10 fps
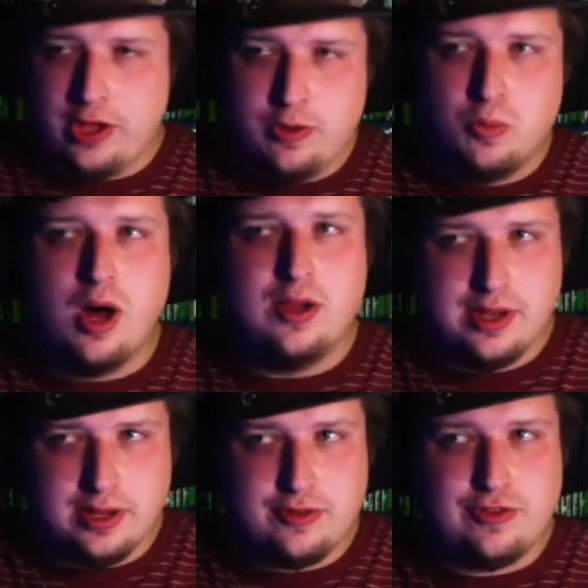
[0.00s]

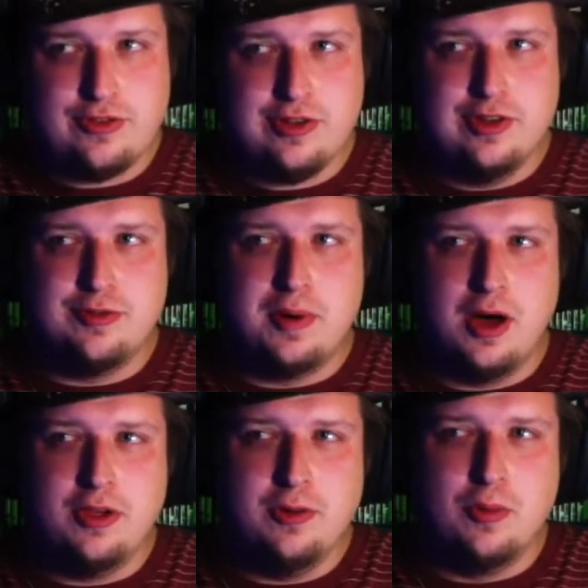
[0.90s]
Walnuts. Is
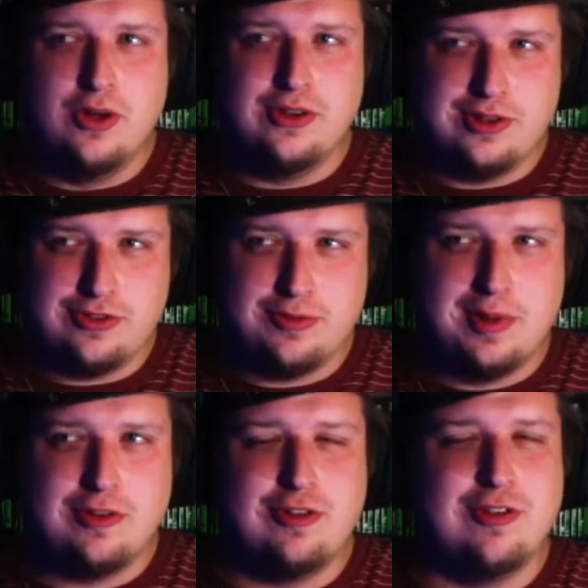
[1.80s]
Paulie Walnuts
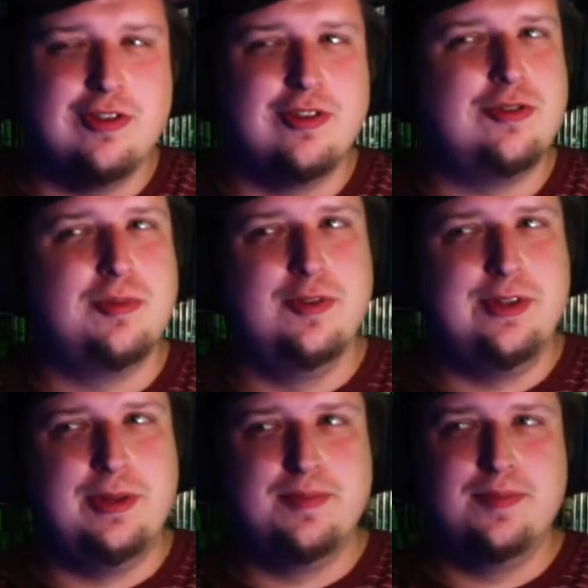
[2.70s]
mentioned in this movie?
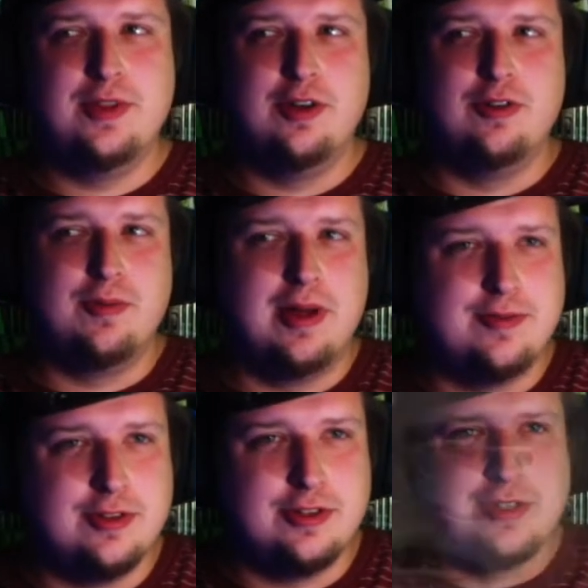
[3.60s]
Or
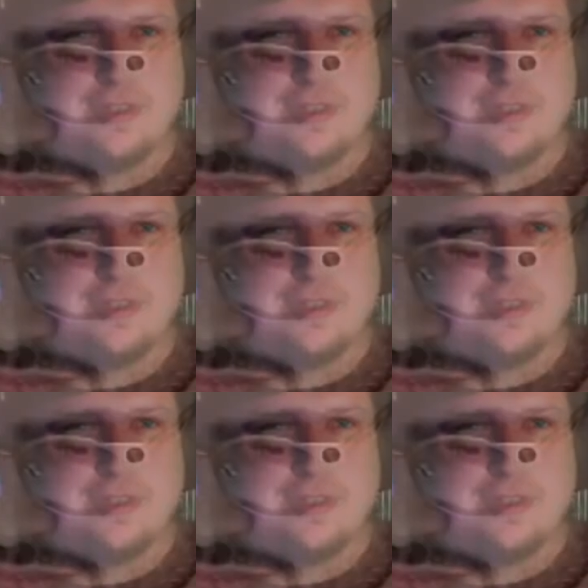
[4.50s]
referenced in this